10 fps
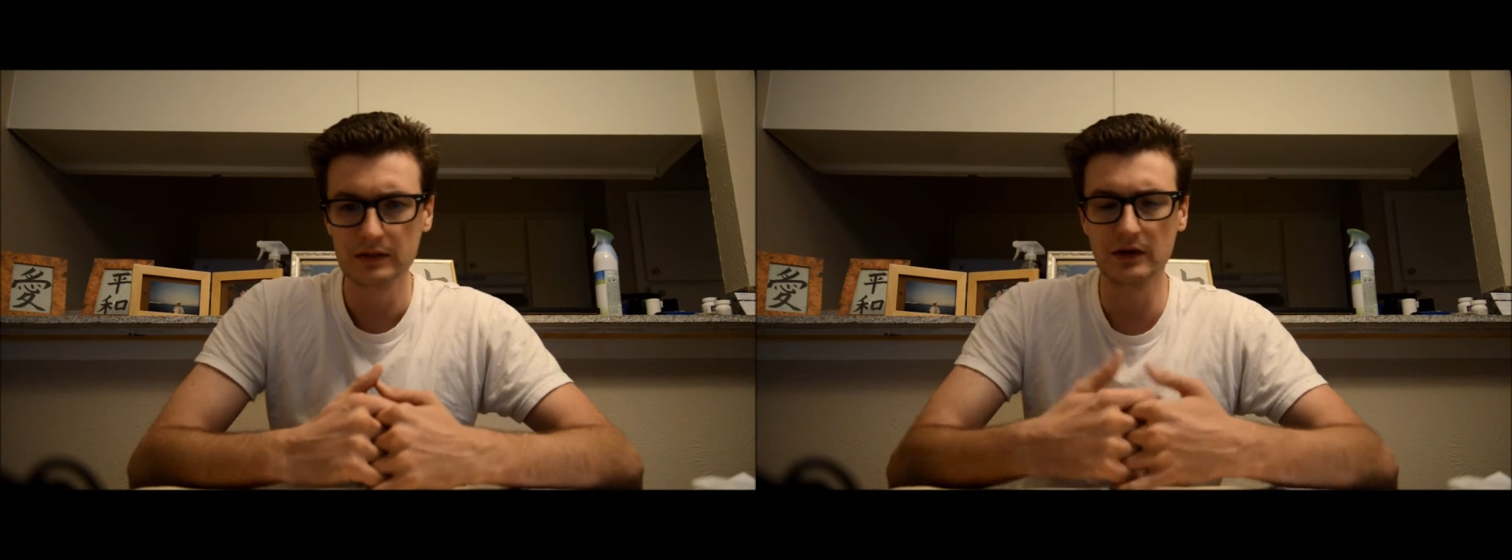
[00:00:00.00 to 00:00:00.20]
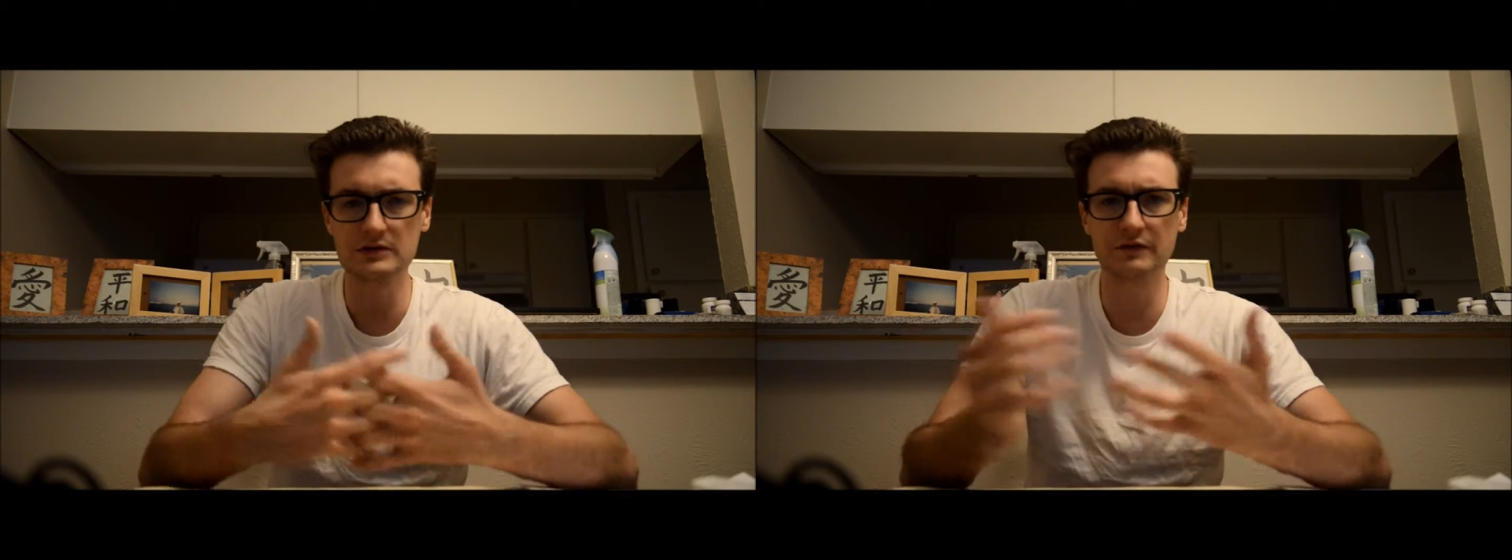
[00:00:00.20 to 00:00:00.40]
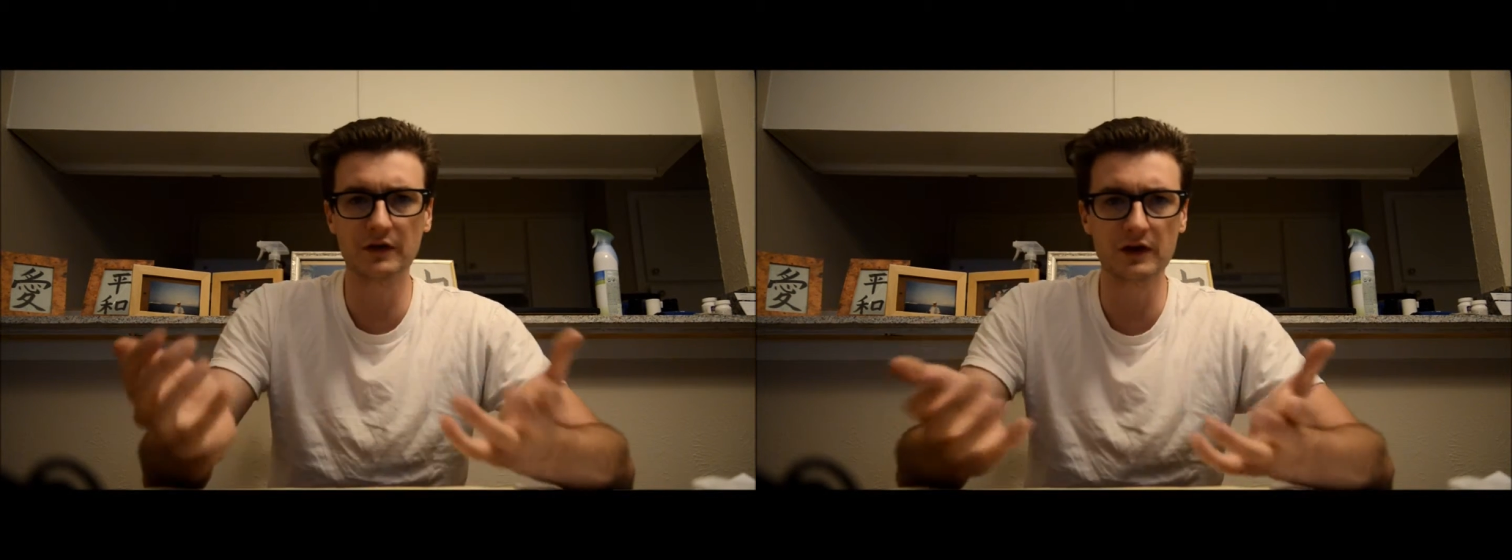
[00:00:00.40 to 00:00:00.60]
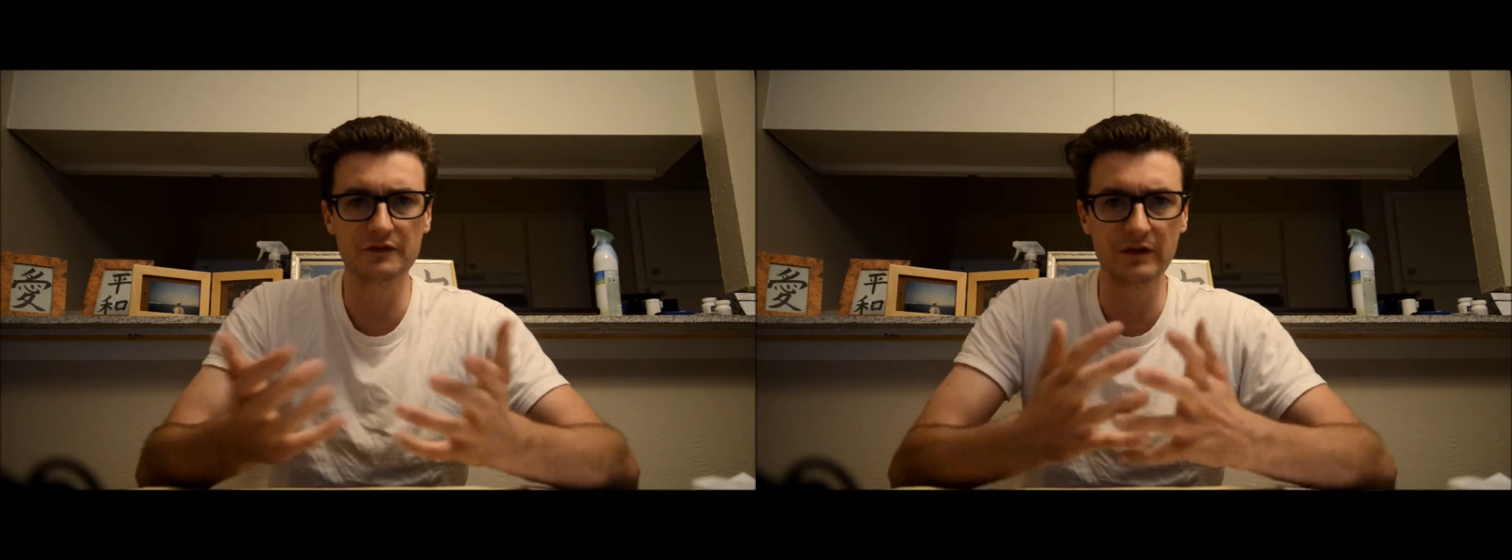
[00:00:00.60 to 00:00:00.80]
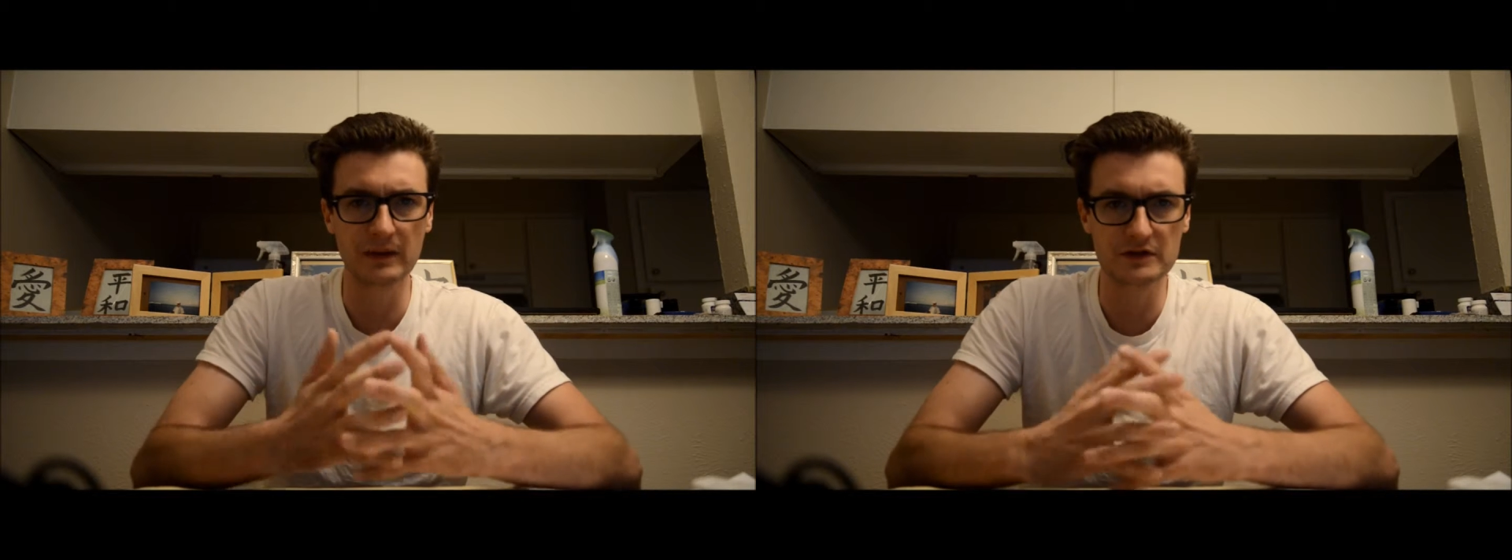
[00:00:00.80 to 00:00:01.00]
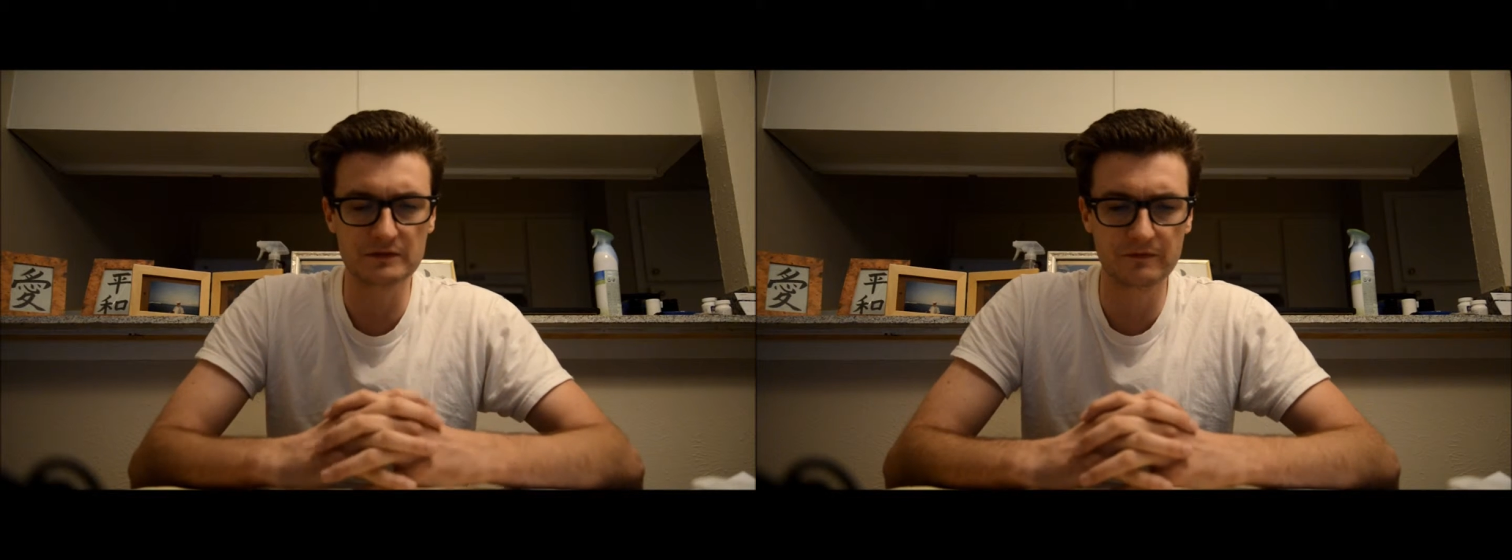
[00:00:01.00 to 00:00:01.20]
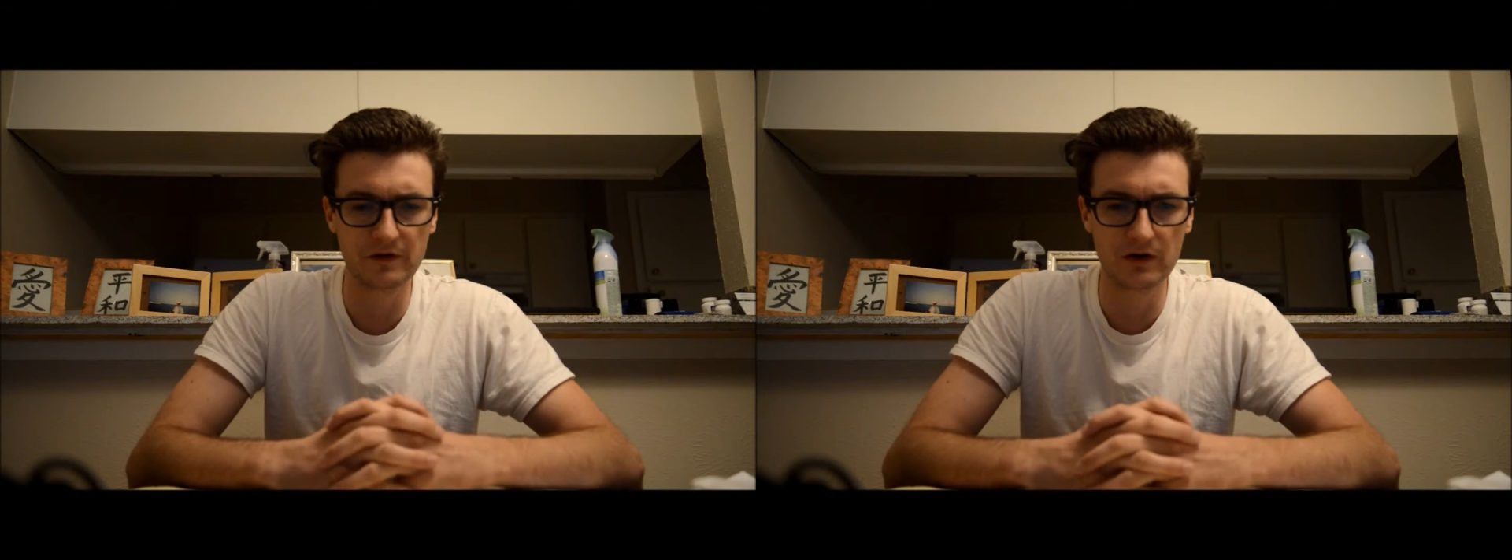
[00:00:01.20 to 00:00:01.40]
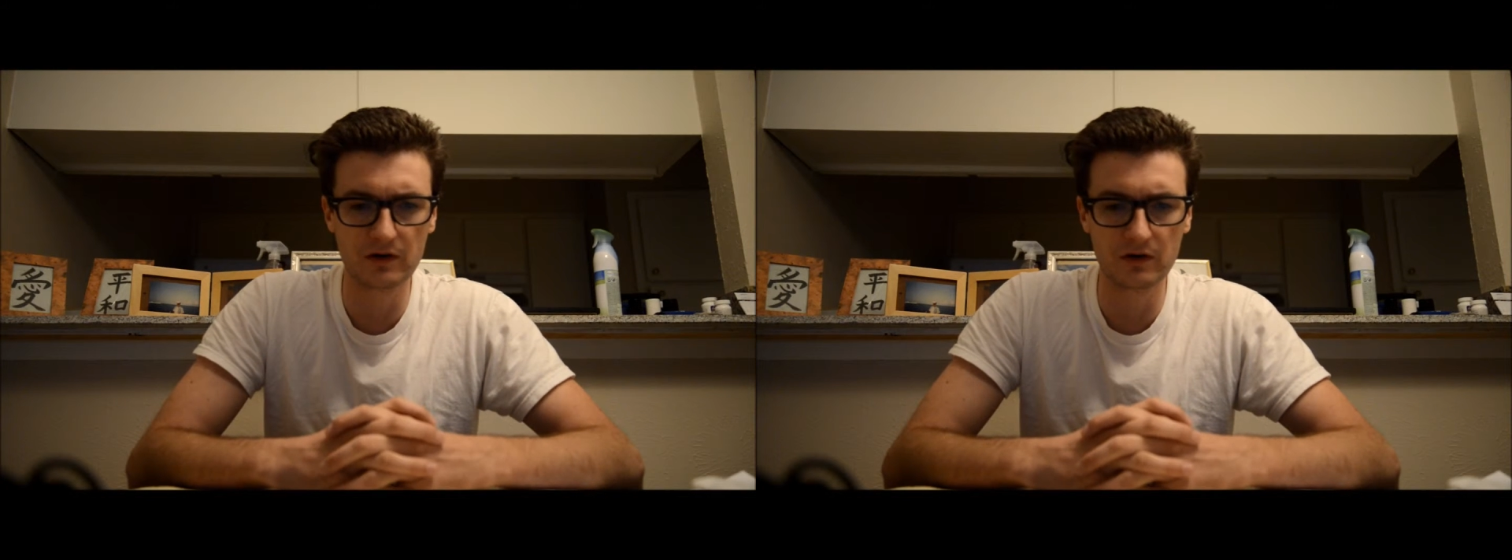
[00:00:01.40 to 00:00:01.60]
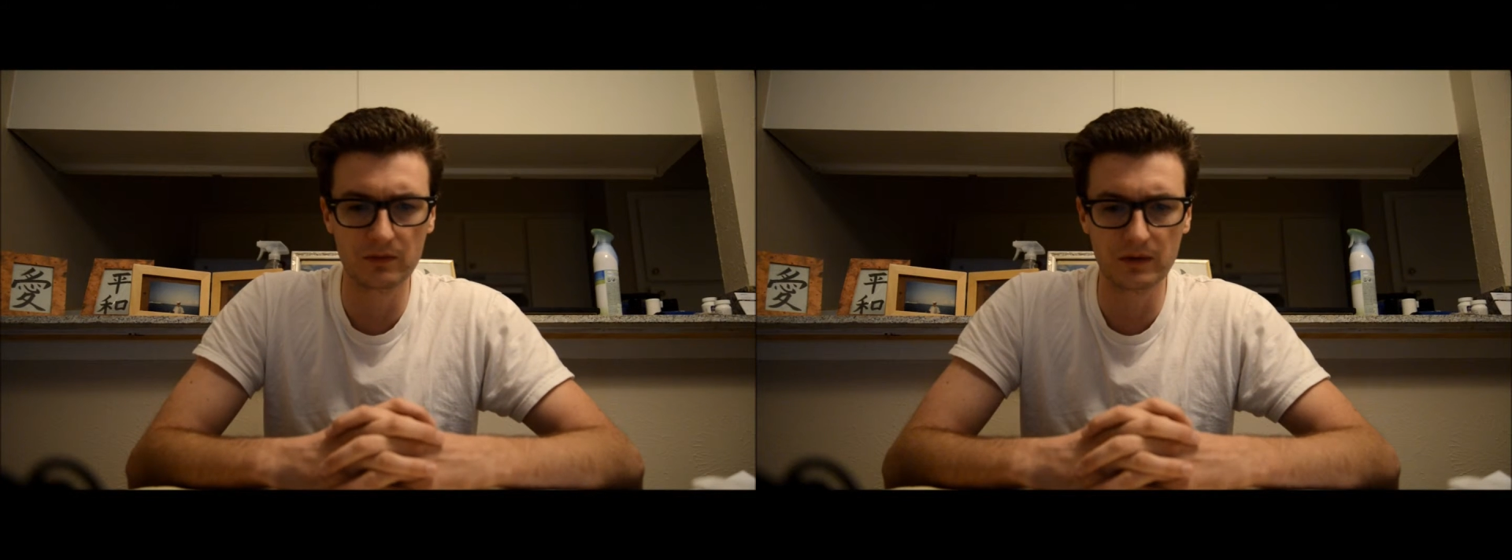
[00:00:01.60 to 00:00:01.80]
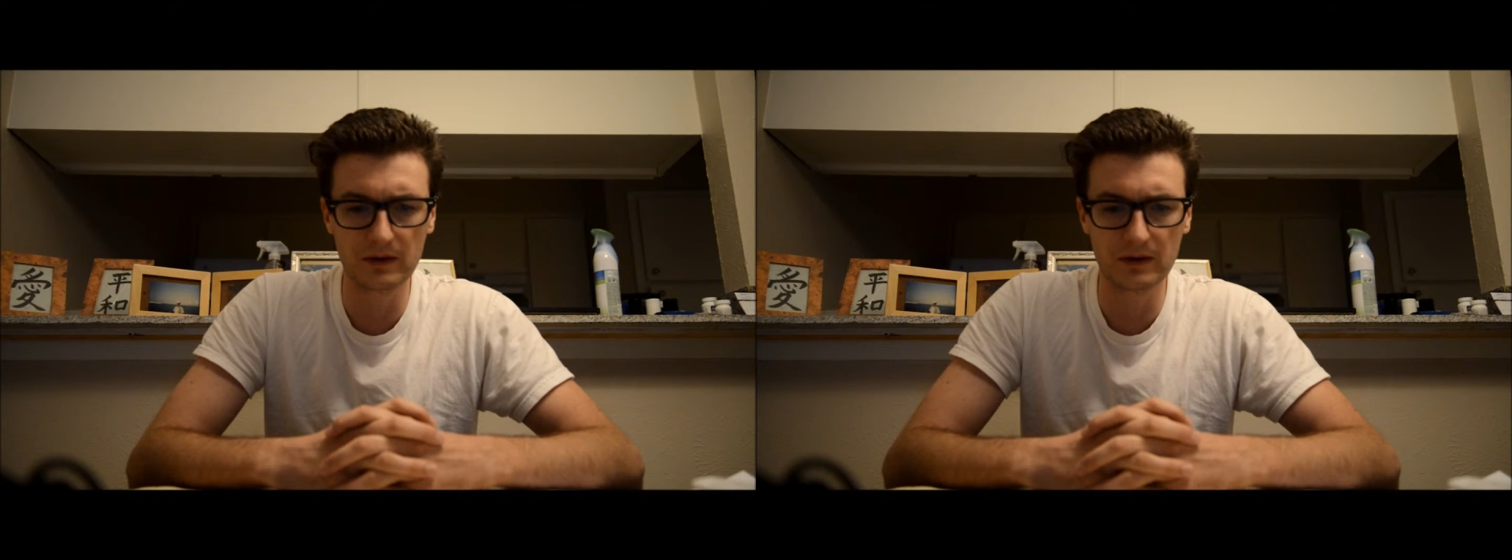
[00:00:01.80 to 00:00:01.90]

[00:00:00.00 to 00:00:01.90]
There is a very famous photo